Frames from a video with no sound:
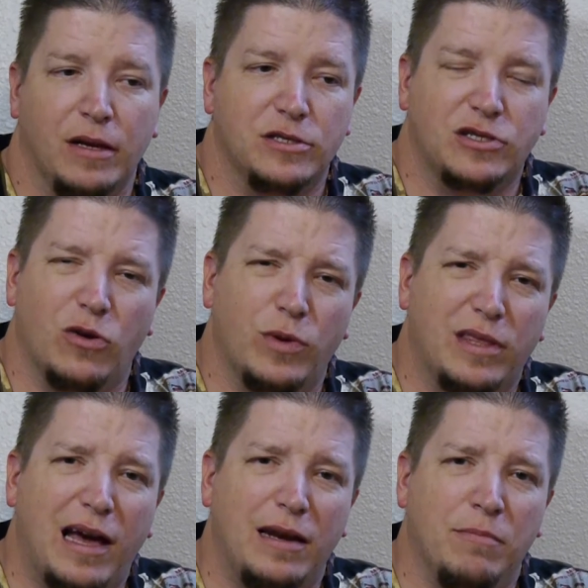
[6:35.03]
So with
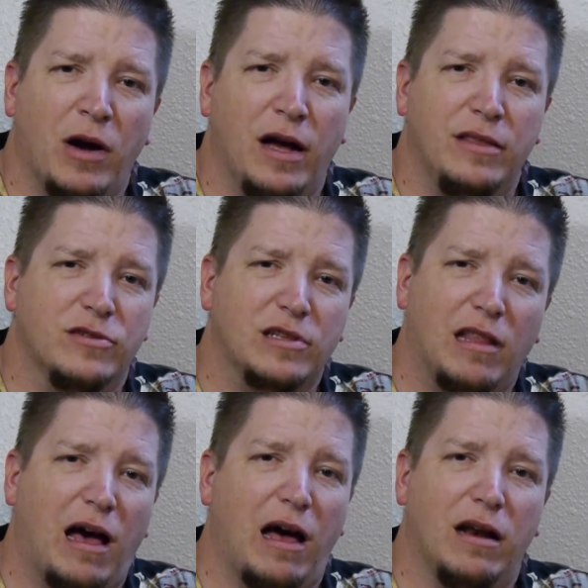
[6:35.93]
that in mind, there's a
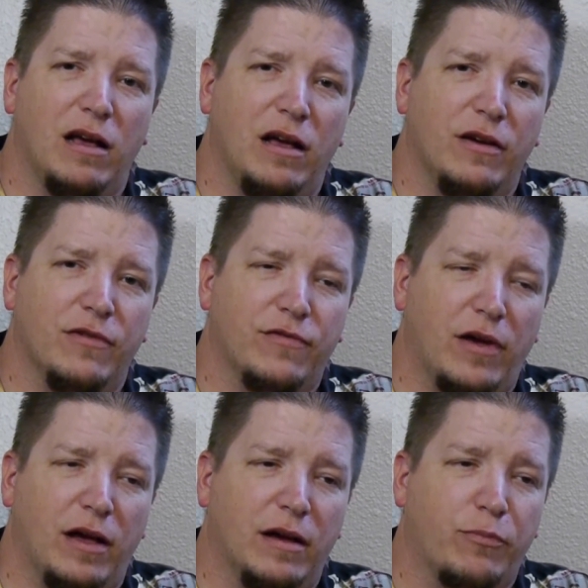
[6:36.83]
lot of
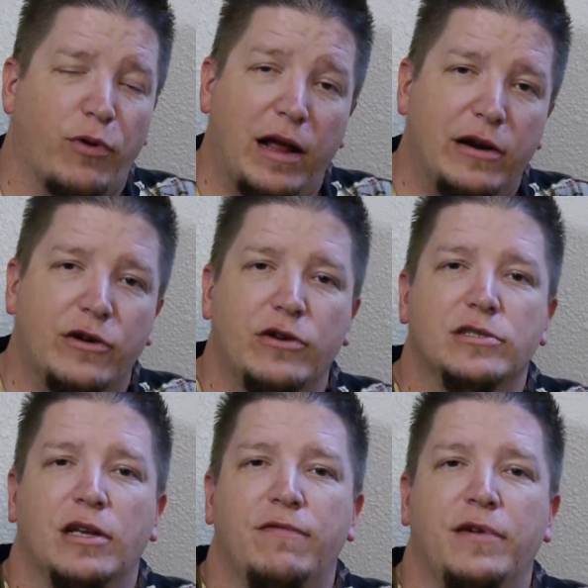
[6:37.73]

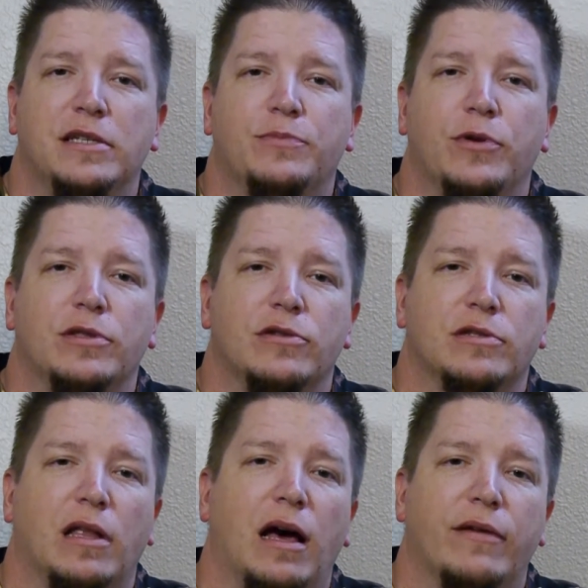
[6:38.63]
predators on Facebook. There's
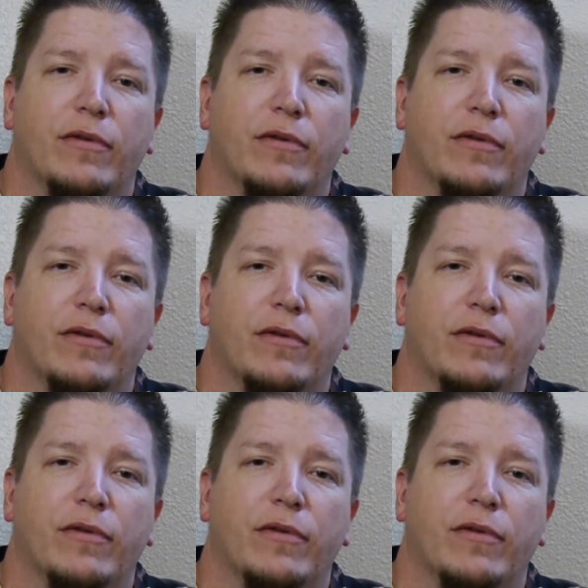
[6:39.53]
a lot of